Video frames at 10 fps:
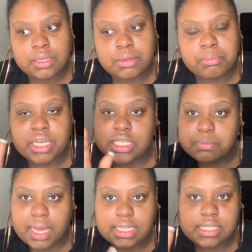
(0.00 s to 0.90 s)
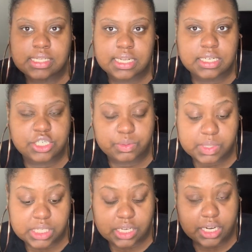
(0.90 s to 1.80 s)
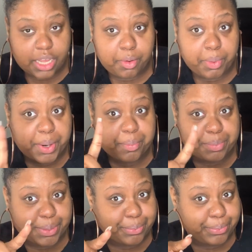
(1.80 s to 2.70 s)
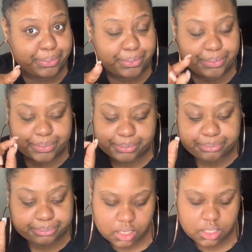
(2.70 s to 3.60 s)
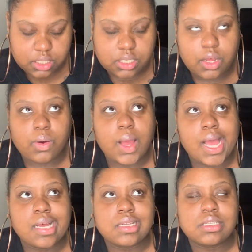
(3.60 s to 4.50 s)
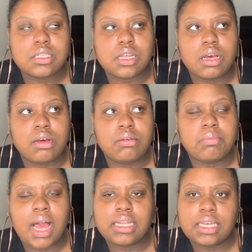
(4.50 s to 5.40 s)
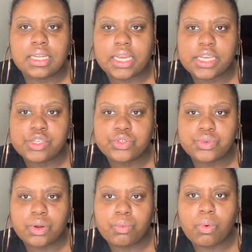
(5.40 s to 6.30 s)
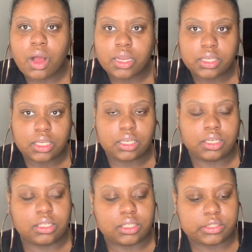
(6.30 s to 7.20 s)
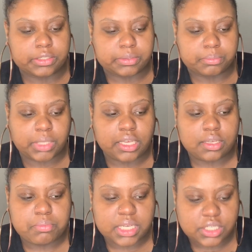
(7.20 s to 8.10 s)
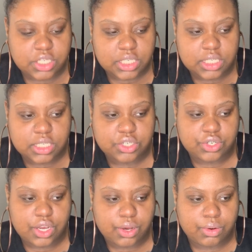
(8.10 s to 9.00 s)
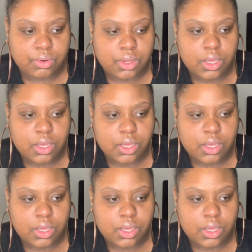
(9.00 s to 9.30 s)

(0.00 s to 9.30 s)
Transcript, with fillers: Because Molly said that she wasn't going to help her. But ooh. So as um, Molly and Andrew are walking, um, he mentions, you know,